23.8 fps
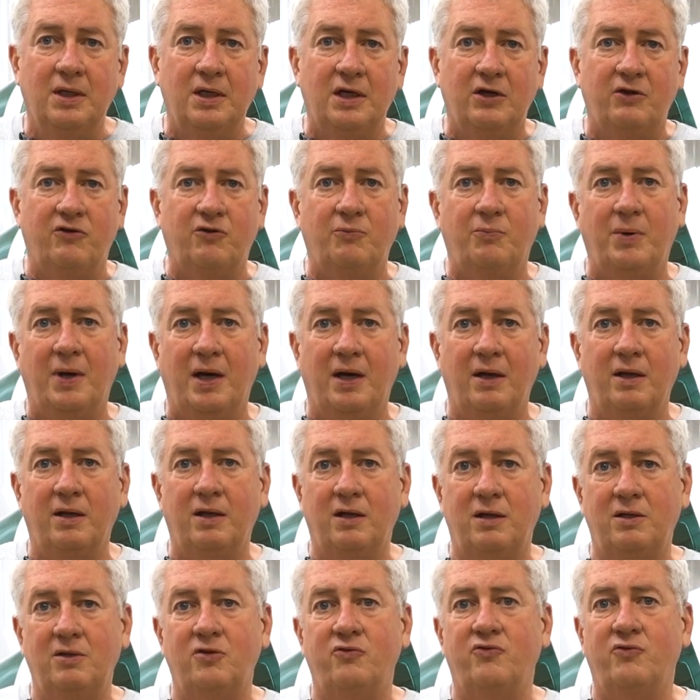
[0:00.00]
If the pilot
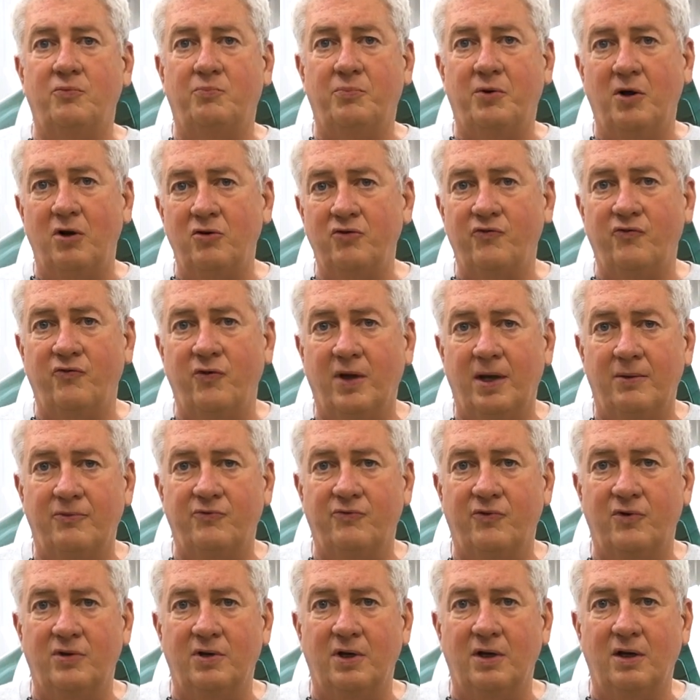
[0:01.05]
had used approach flaps
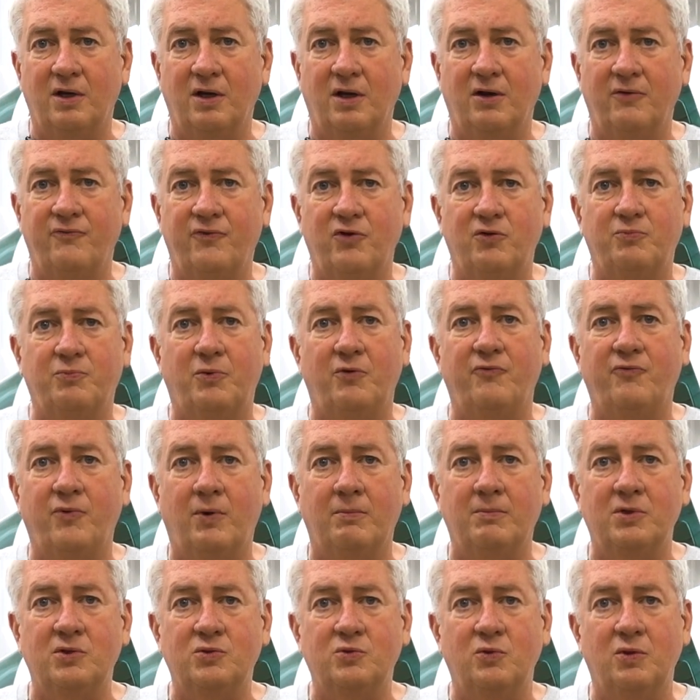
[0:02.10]
for takeoff, his
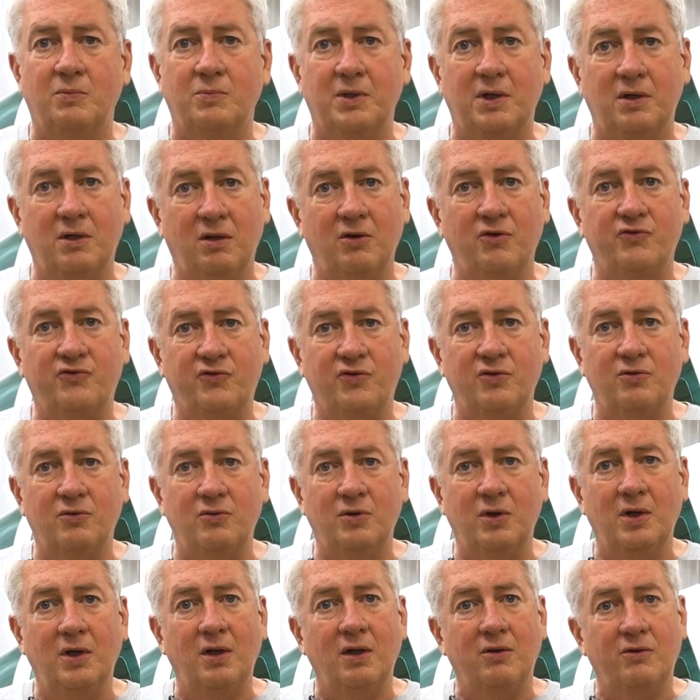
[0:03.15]
performance would have been close to
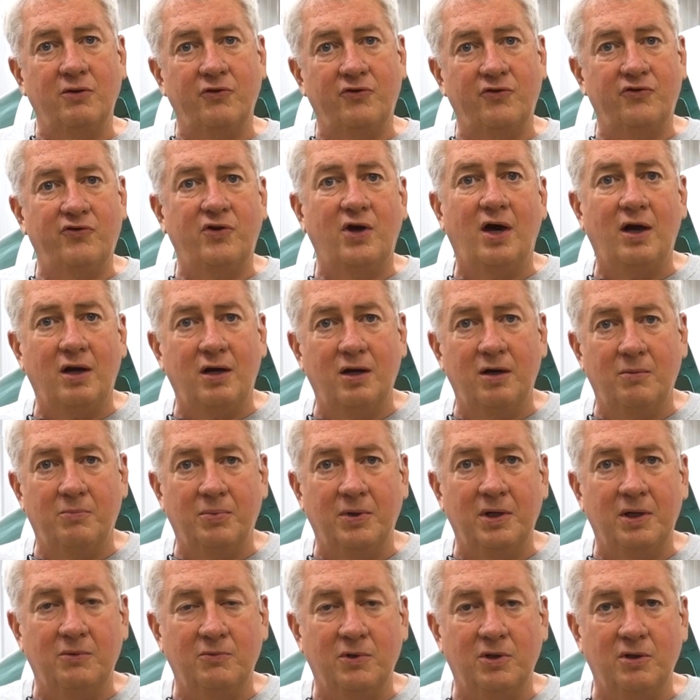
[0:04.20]
the stock
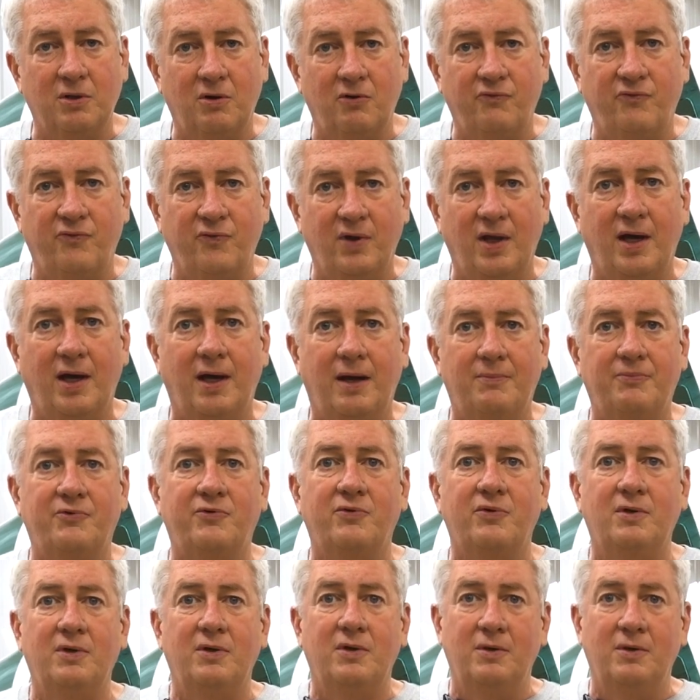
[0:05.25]
airplane with no flaps.